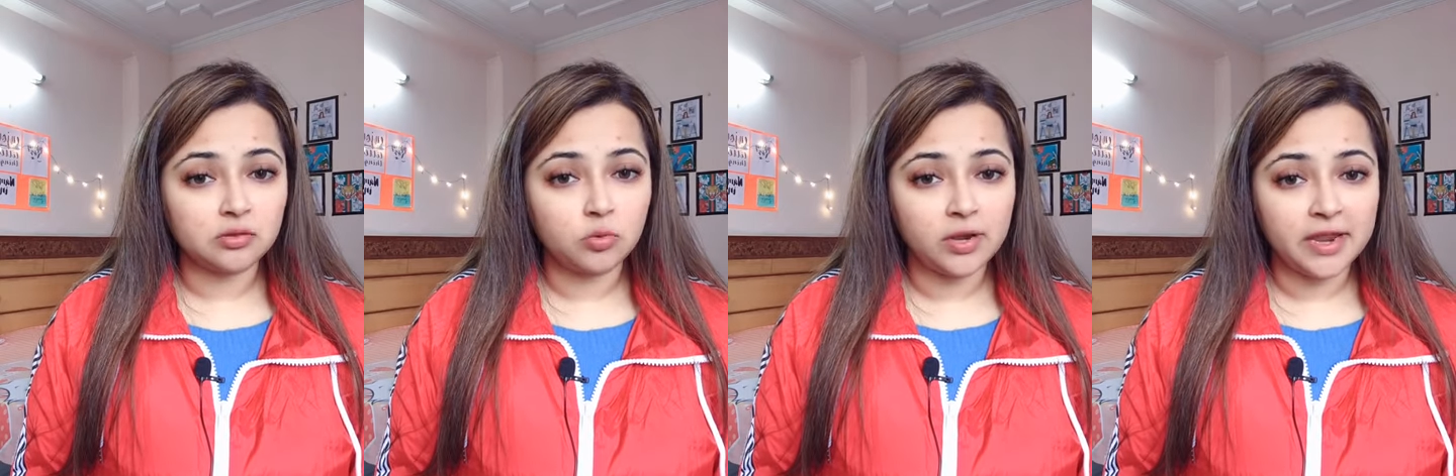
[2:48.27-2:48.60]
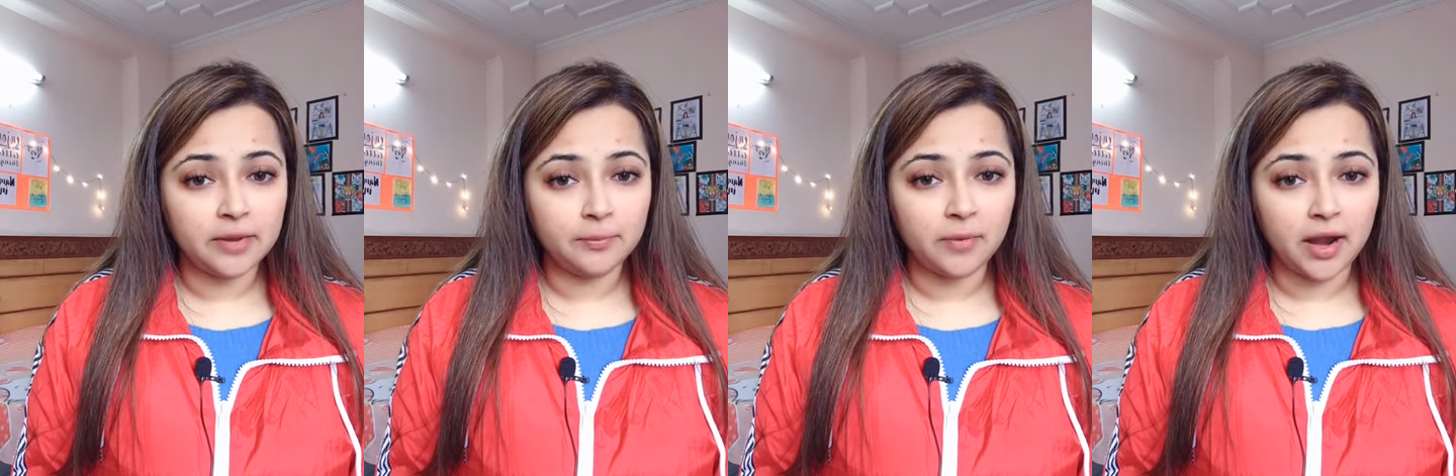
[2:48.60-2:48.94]

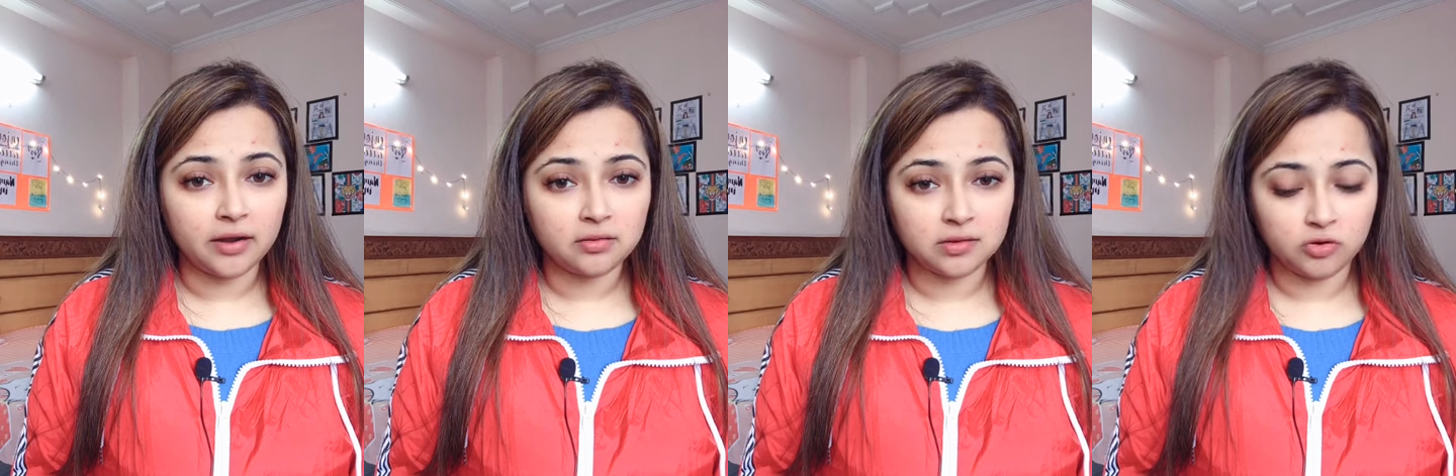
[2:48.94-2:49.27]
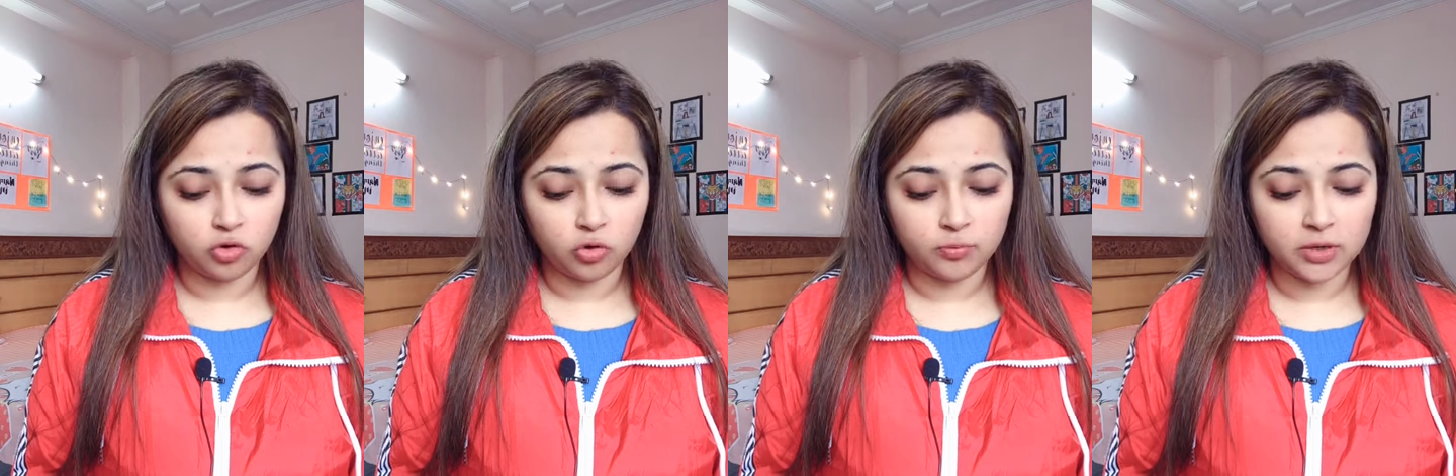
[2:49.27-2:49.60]
Guillain-Barré
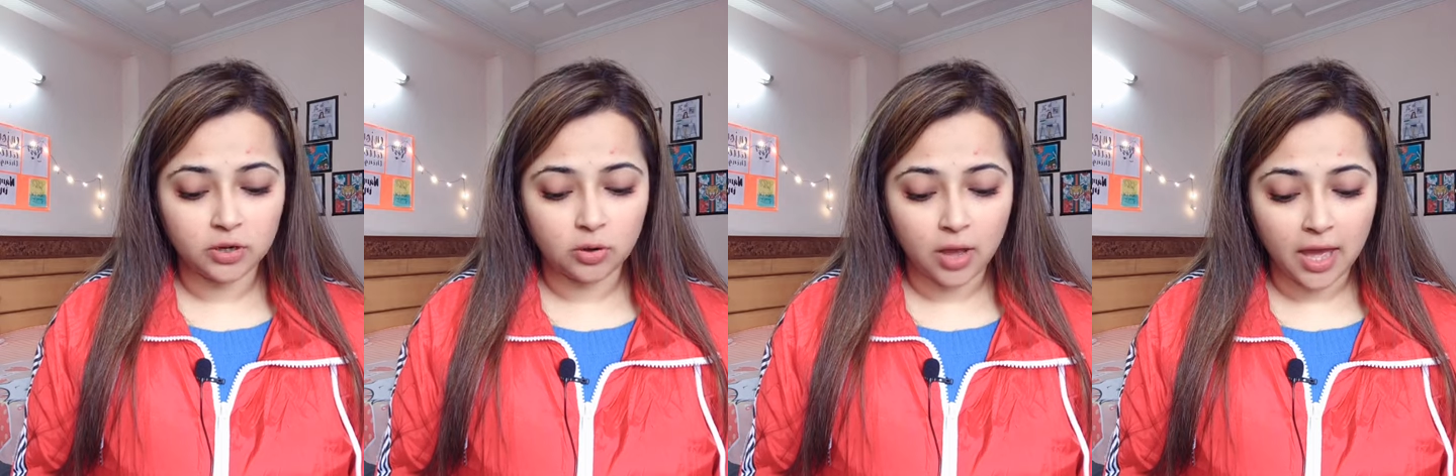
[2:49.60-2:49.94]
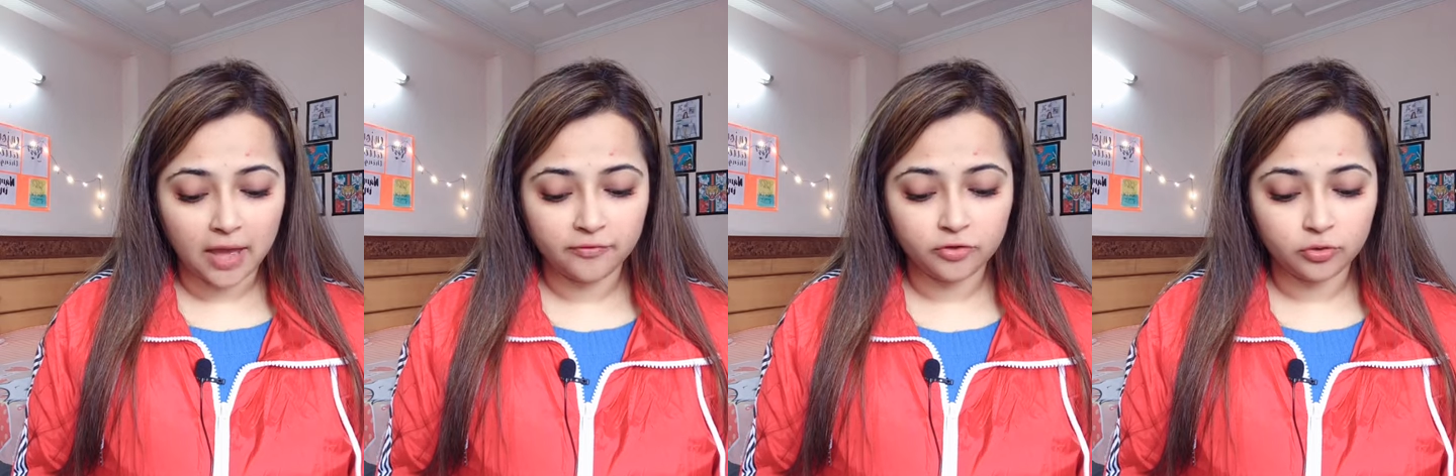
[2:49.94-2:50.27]
syndrome, you
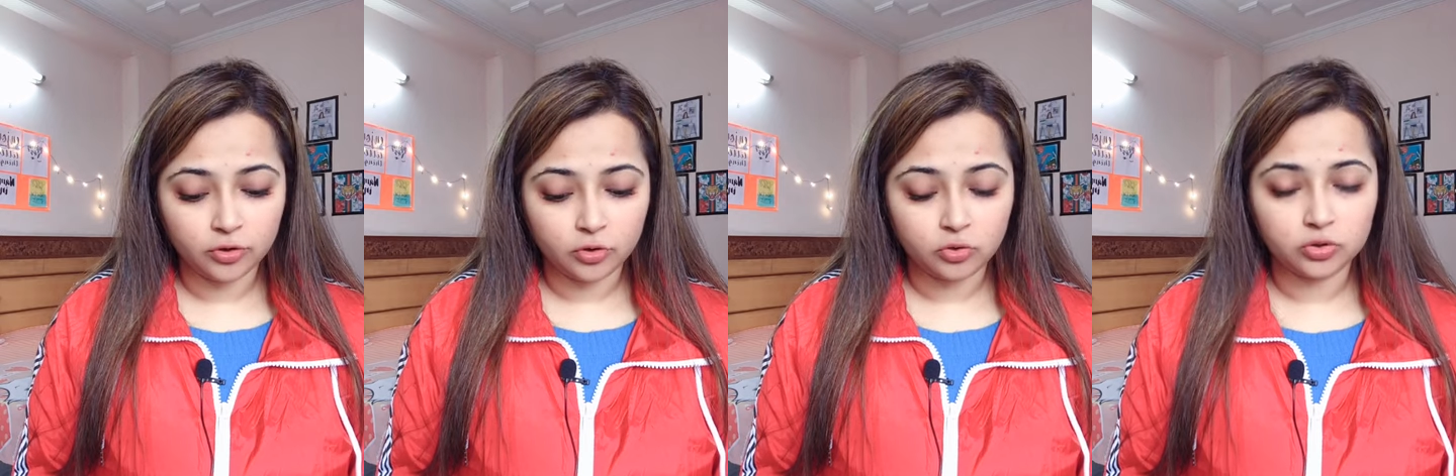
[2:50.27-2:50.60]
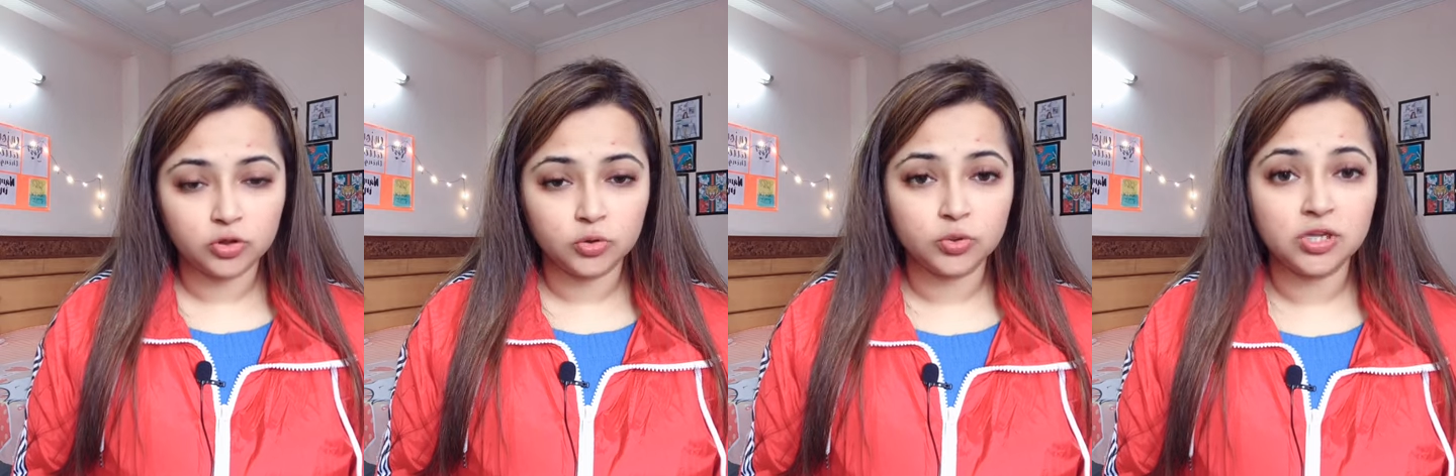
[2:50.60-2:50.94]
have to
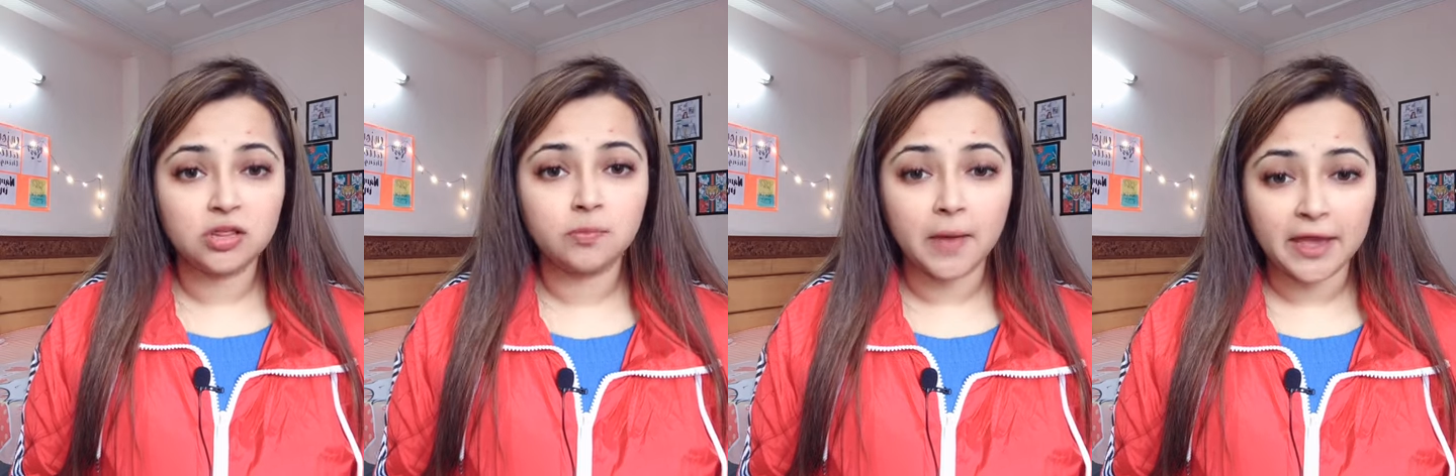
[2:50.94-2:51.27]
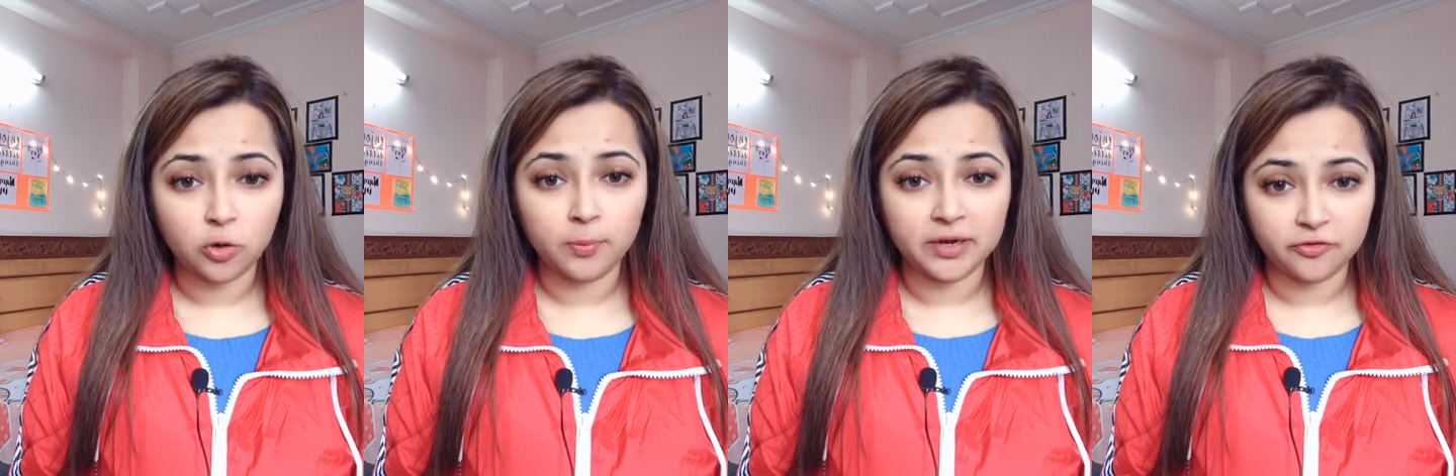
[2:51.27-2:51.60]
do the
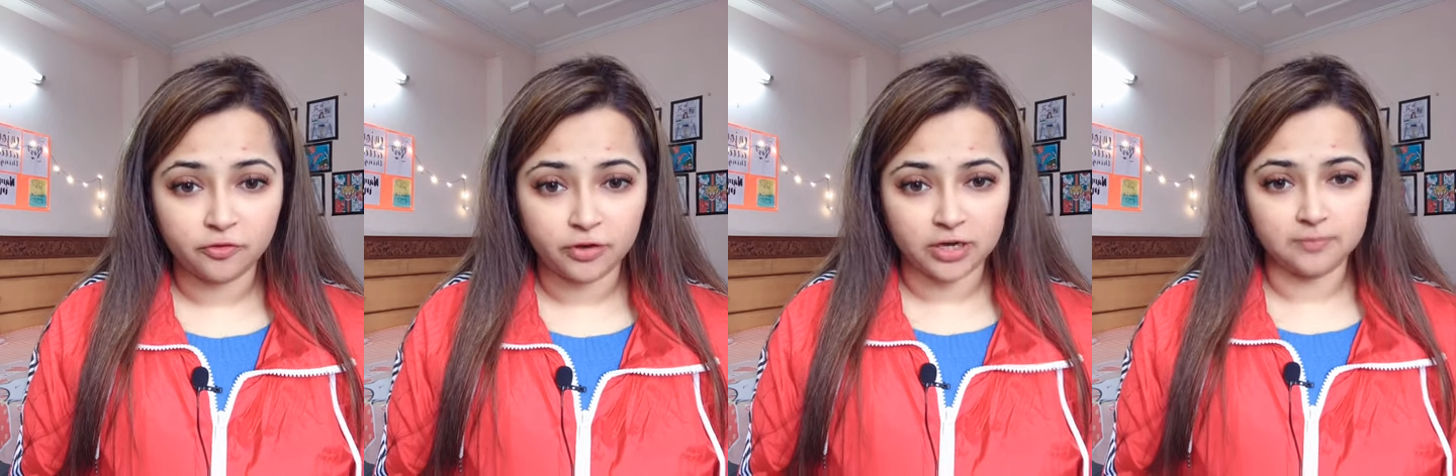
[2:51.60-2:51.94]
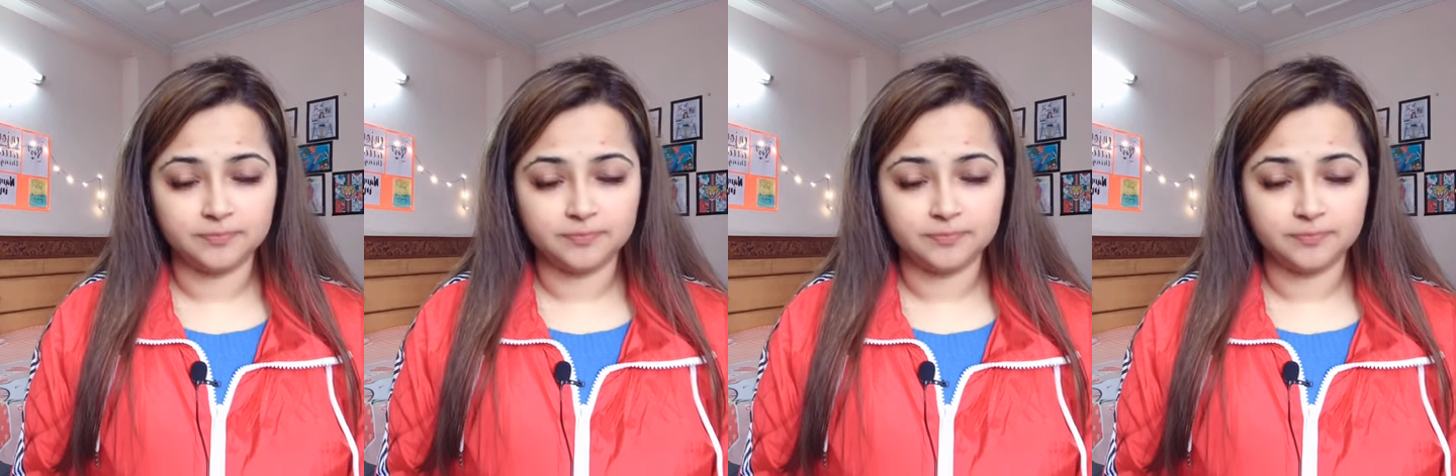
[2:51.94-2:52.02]
spirometry.